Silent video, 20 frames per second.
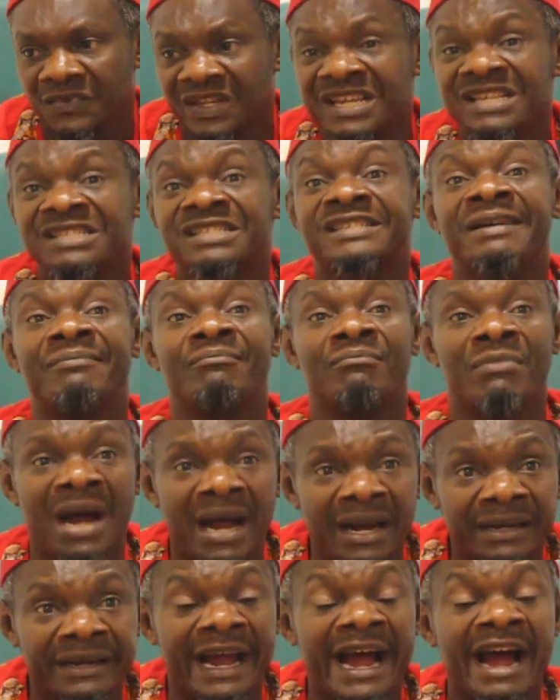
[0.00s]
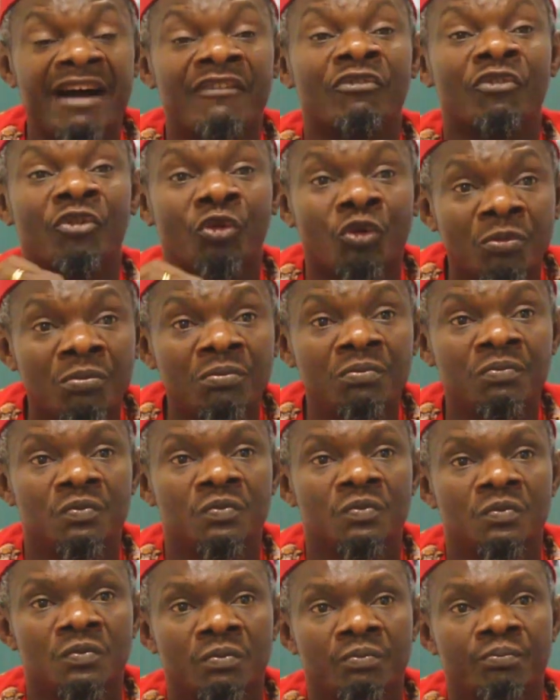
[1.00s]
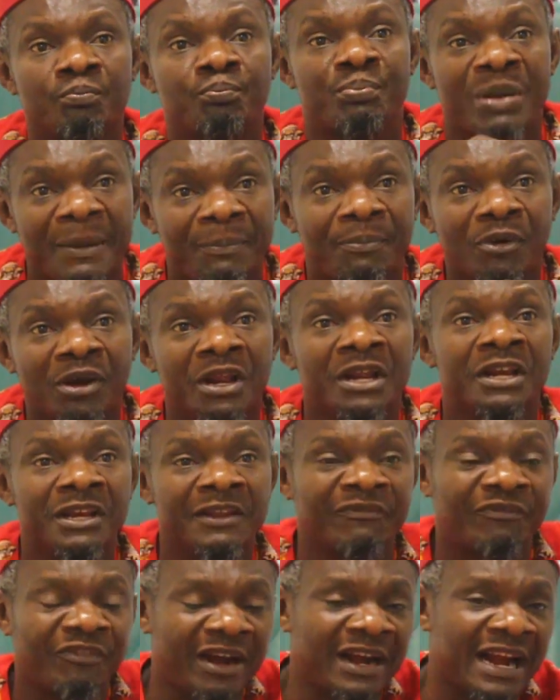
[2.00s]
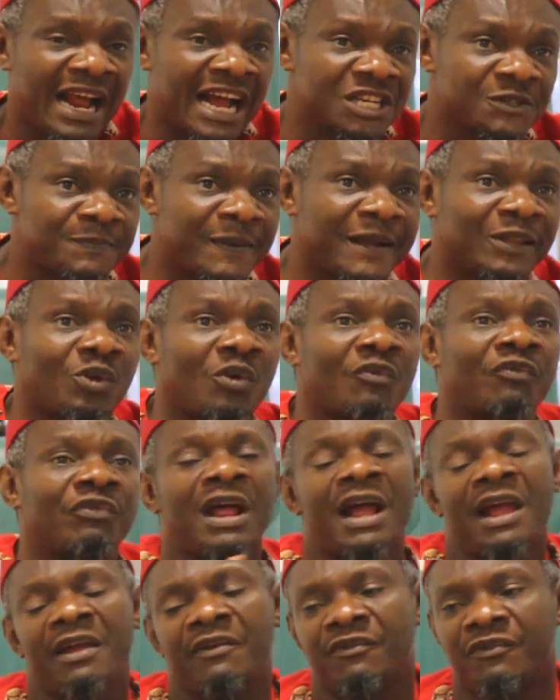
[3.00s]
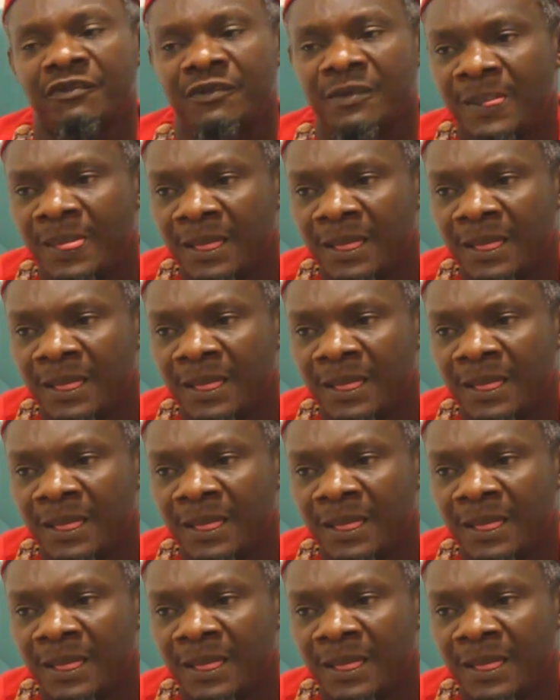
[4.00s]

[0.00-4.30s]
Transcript: He's a man that have groomed people in different aspects of life.